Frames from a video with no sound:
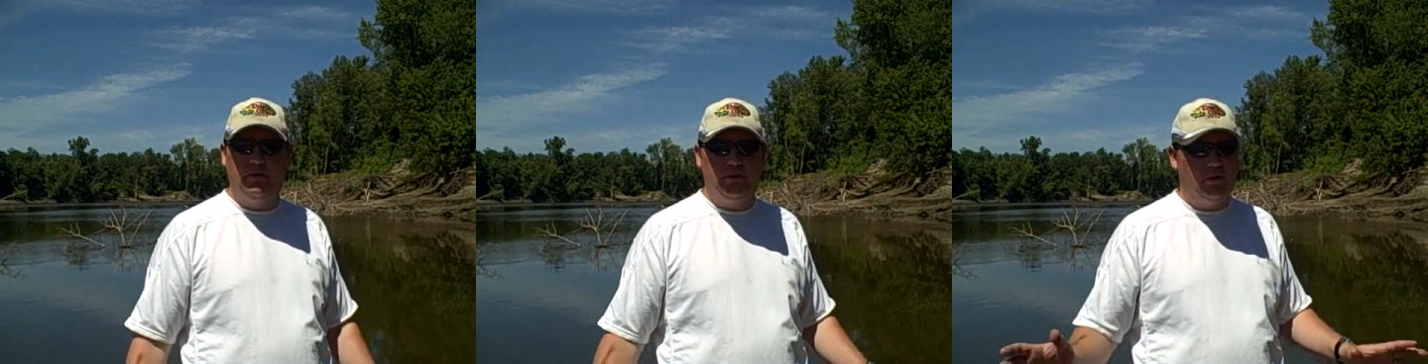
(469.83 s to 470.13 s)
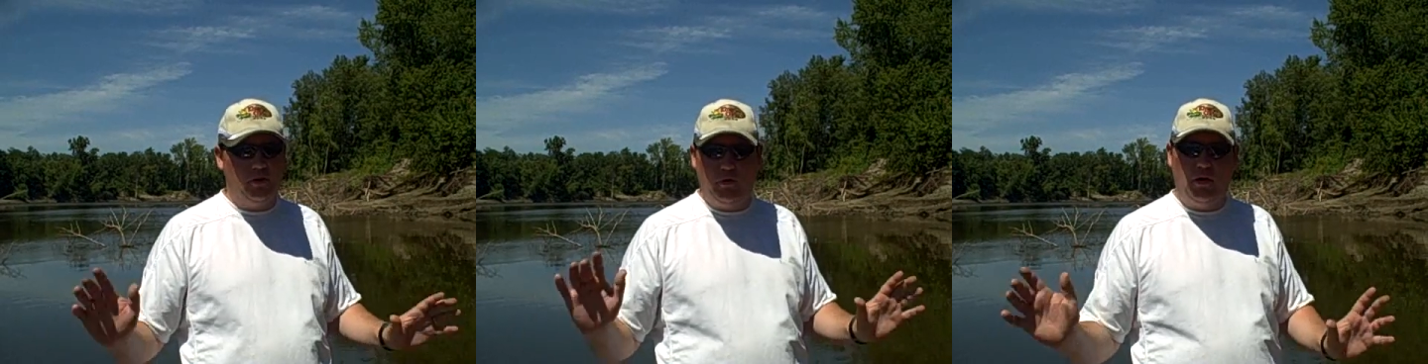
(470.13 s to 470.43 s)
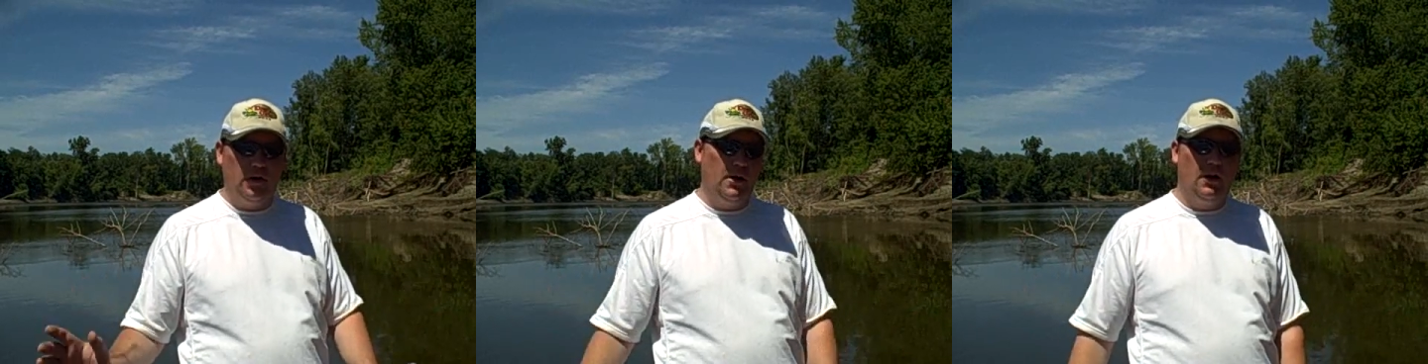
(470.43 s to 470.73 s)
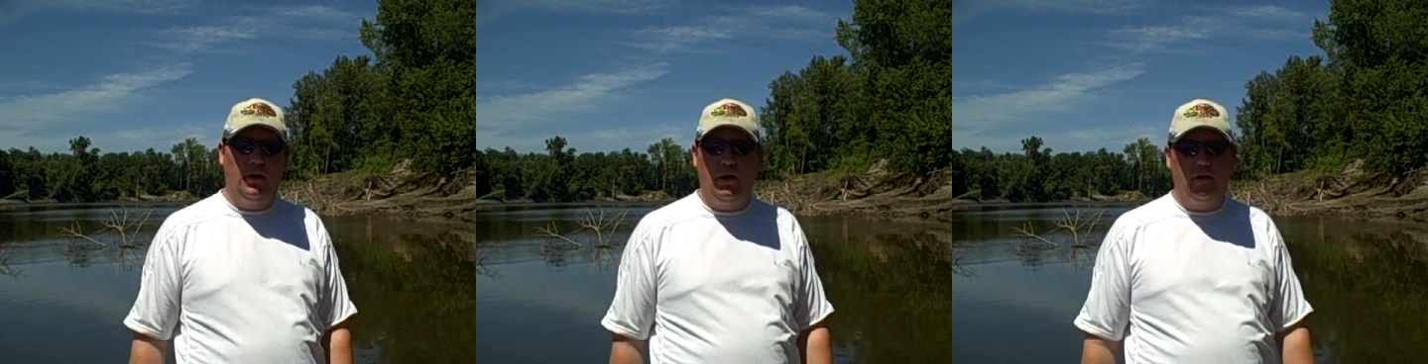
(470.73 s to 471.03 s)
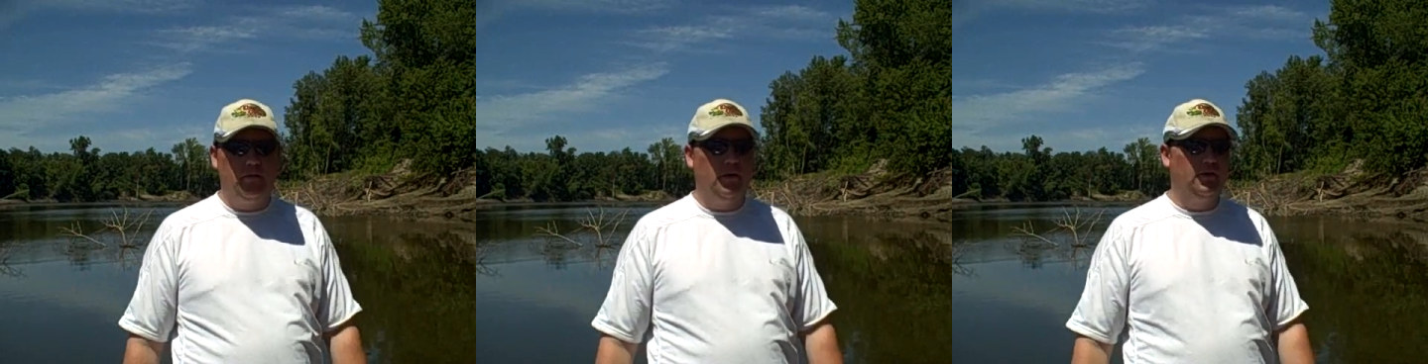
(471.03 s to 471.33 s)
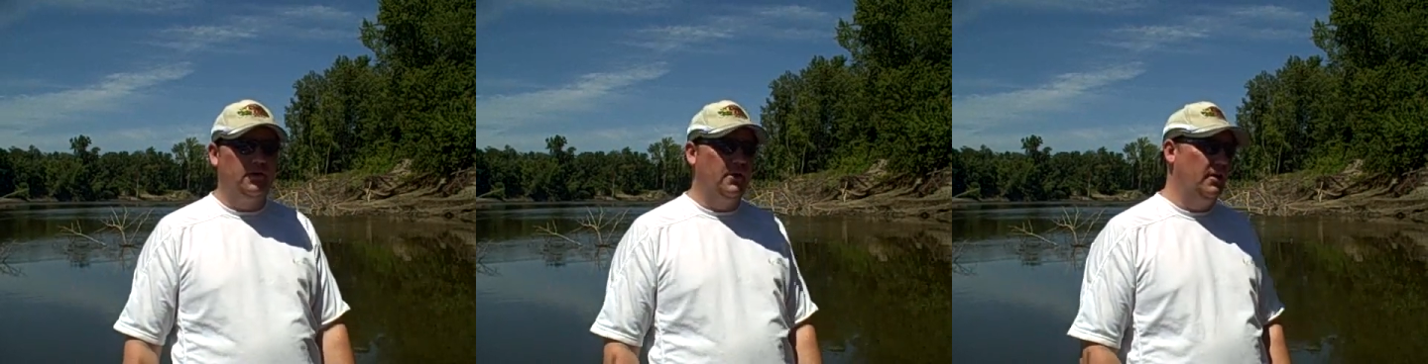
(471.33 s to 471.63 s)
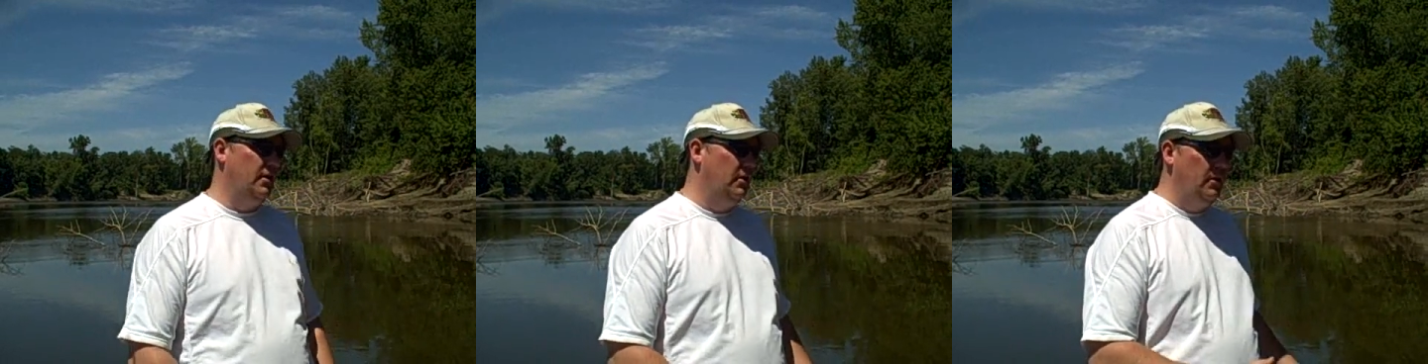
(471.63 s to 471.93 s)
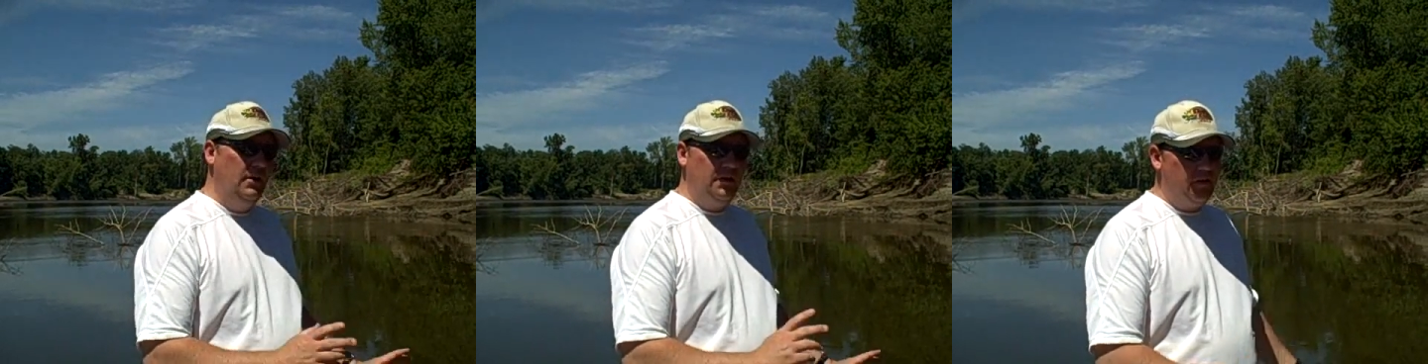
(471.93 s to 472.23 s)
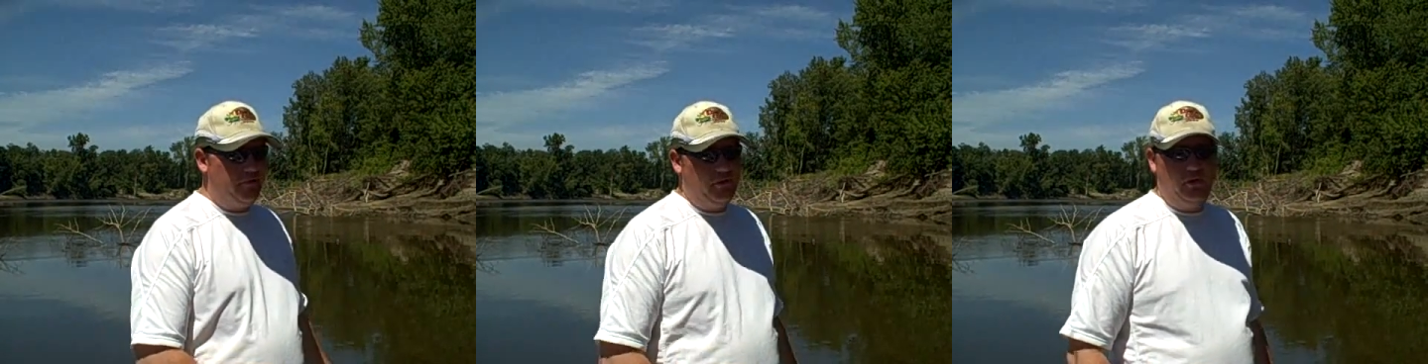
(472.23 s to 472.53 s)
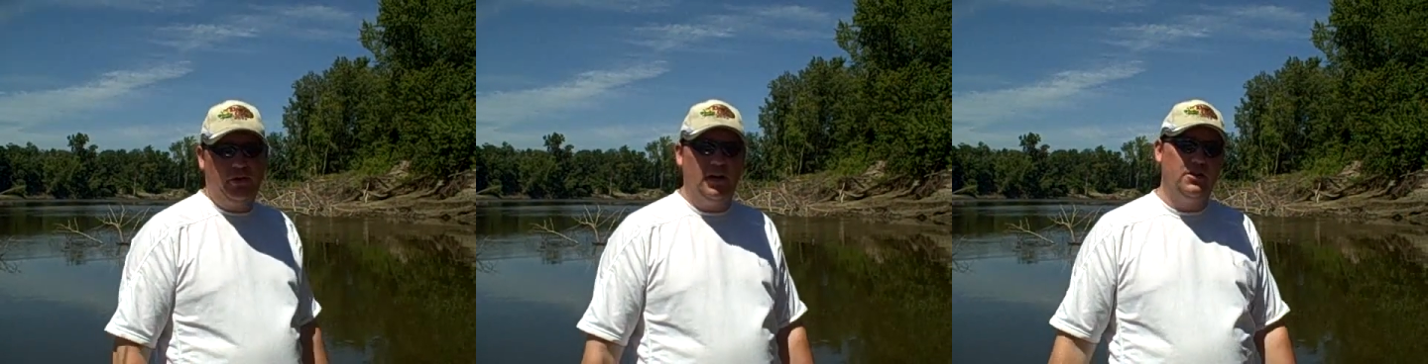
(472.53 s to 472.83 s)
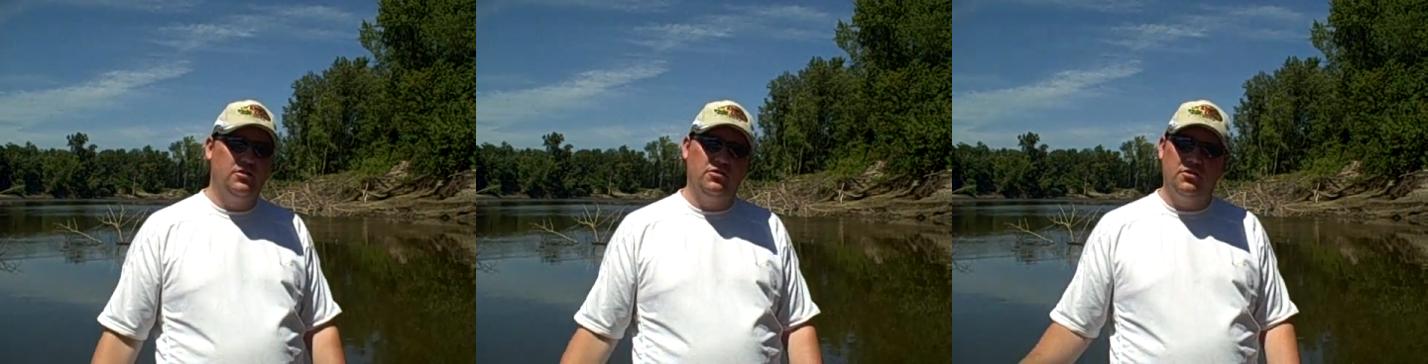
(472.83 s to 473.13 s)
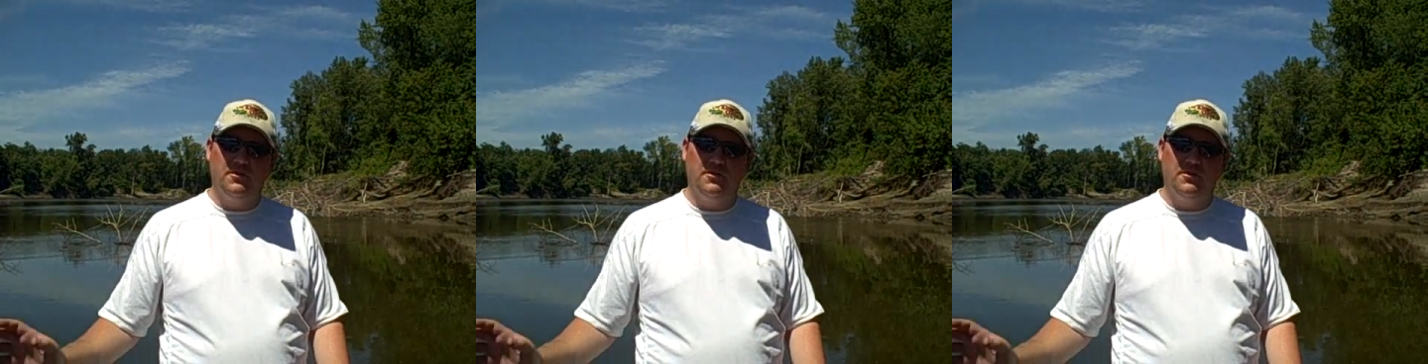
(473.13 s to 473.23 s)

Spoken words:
I mean, you can go on and on and on about different locations,